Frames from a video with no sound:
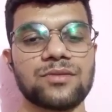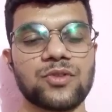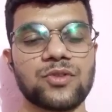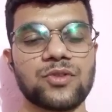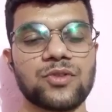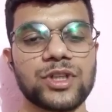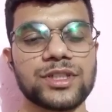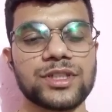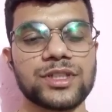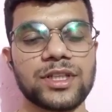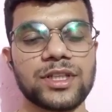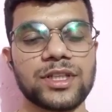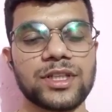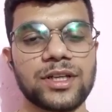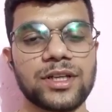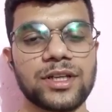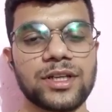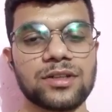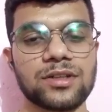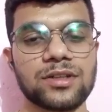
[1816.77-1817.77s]
or a sustainable
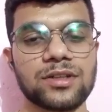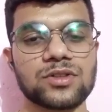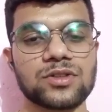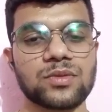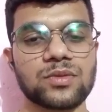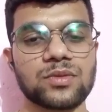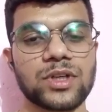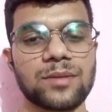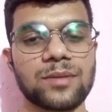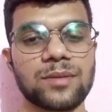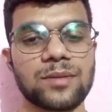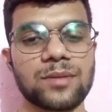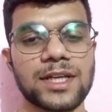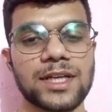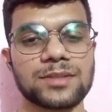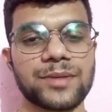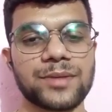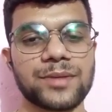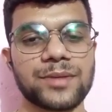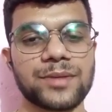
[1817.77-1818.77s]
product
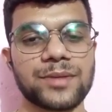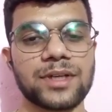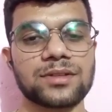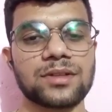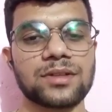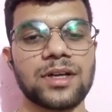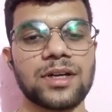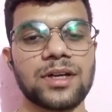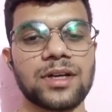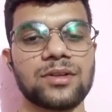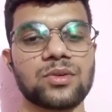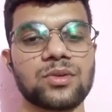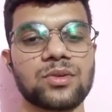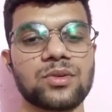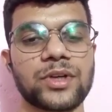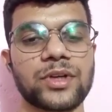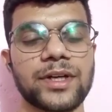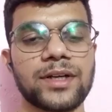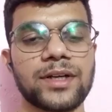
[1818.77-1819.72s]
which will benefit us.